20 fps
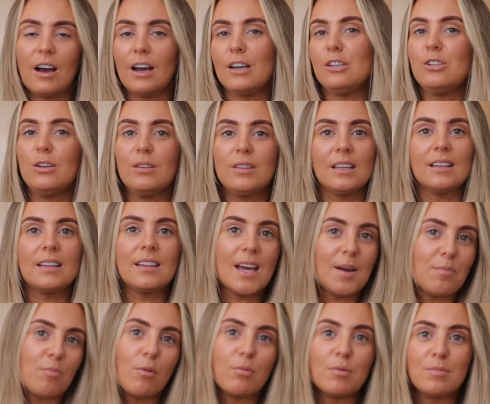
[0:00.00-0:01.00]
I do think that
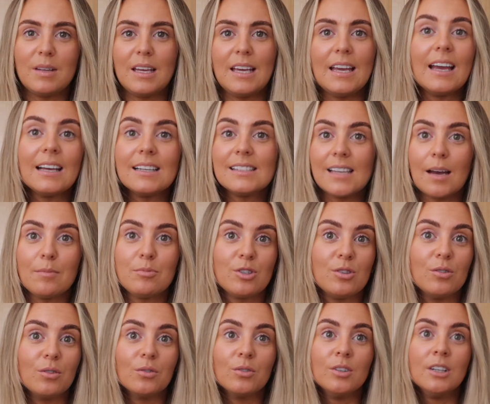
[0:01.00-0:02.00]
they're probably
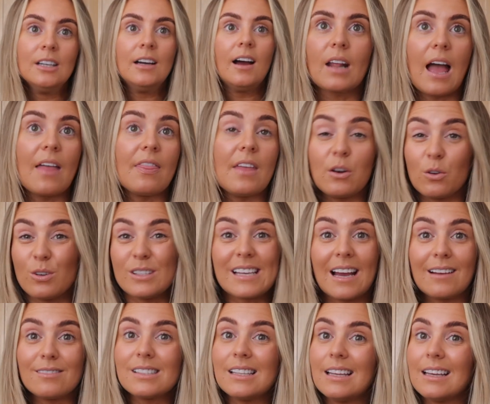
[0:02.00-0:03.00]
exceptional and they're noise
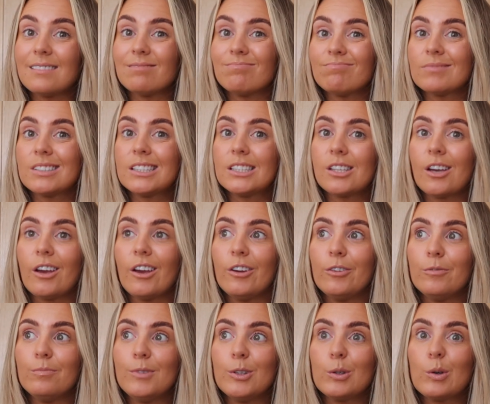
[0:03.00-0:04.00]
cancelling.
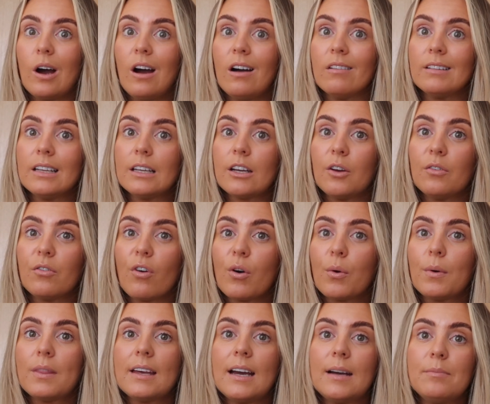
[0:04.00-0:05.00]
So you can't really go
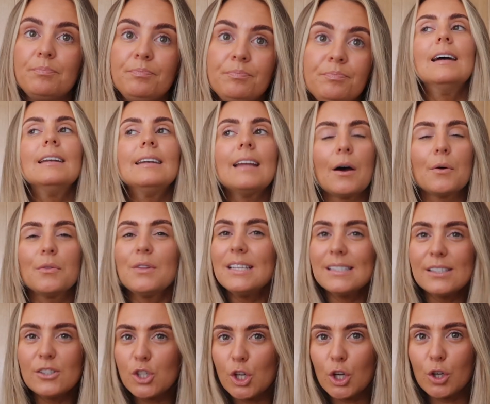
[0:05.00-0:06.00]
wrong with them. Now,
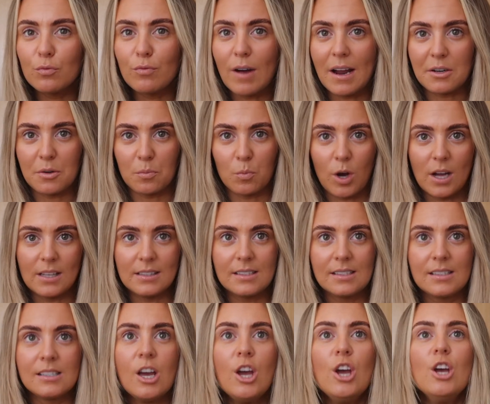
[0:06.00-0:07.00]
these are two random
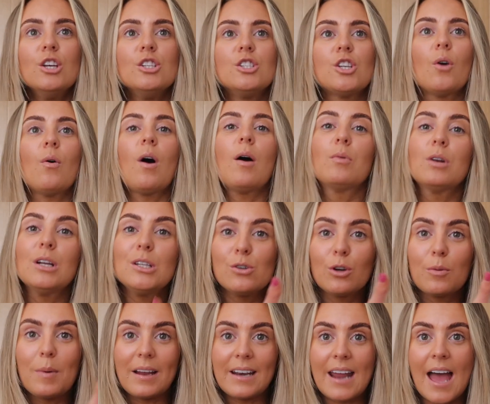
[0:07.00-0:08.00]
ones. So I want to
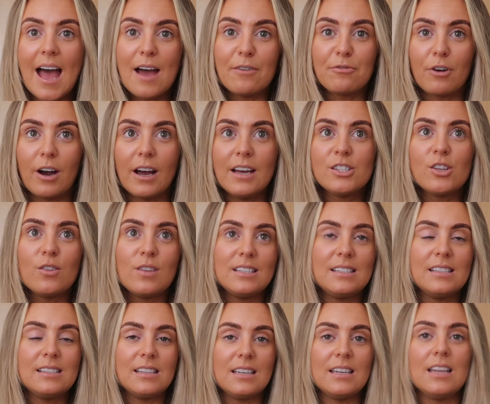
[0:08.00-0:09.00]
talk about an air fryer. So
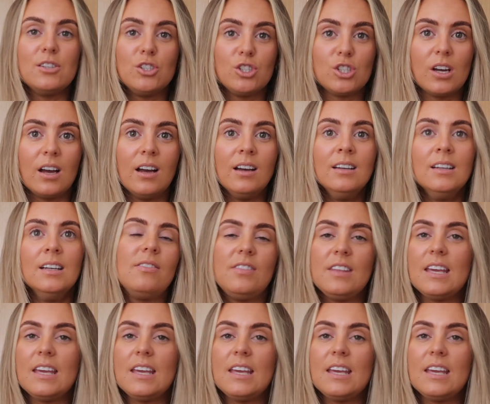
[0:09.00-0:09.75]
this is the Ninja.